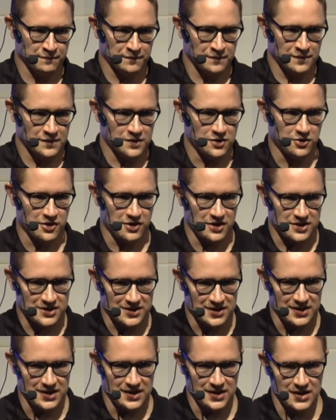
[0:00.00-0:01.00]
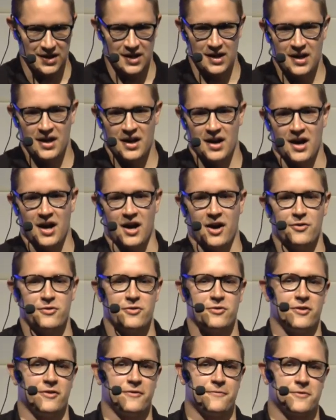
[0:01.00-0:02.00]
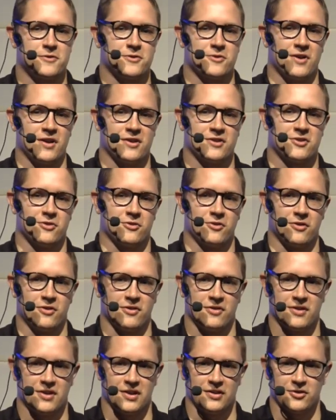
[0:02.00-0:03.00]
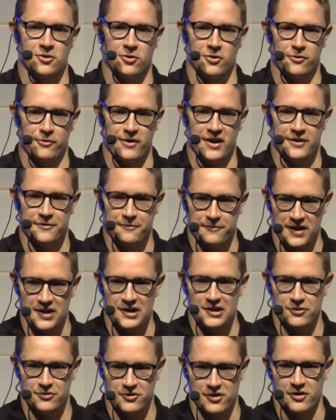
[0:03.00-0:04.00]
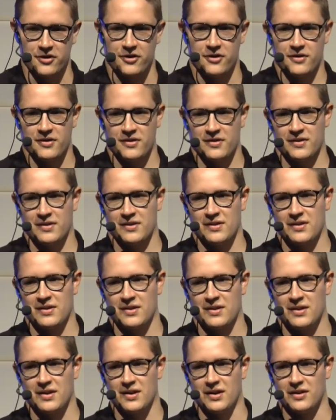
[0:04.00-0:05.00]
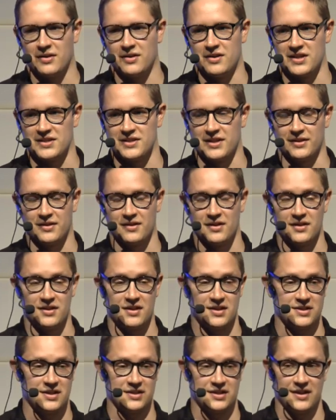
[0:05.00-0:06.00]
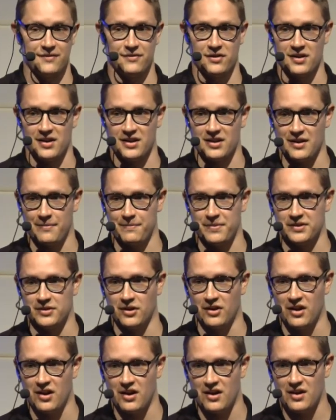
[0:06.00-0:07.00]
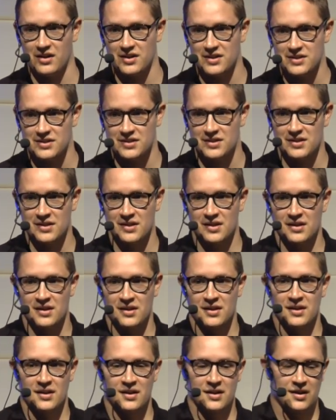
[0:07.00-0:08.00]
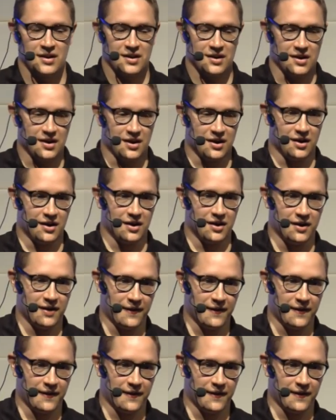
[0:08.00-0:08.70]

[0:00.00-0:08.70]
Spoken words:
you're going to see how your infrastructure can tolerate failure. Does it even end up in the logs? Are